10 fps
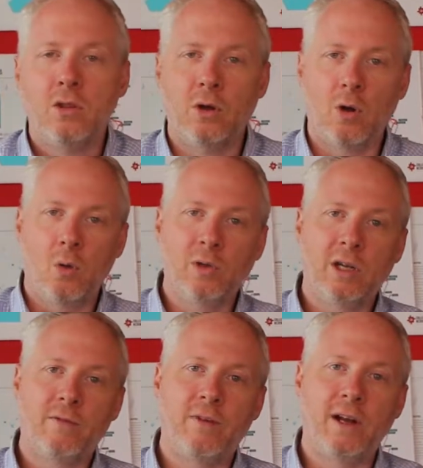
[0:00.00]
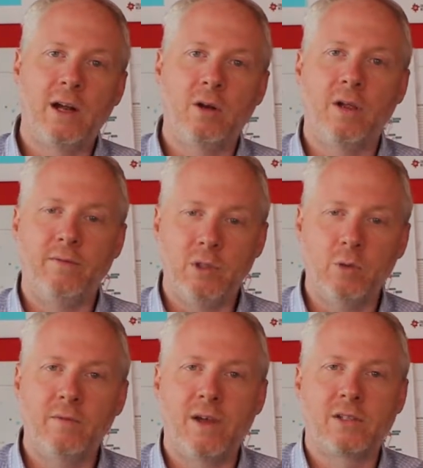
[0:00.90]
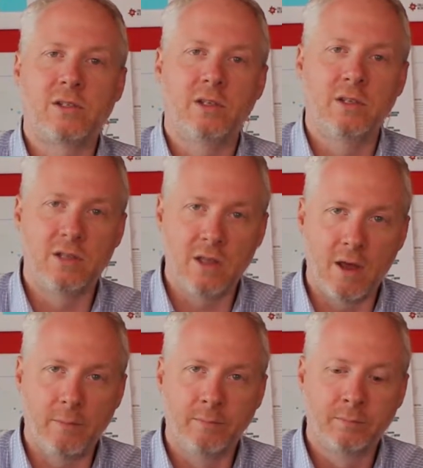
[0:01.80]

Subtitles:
They're only going to find out if you invest into them.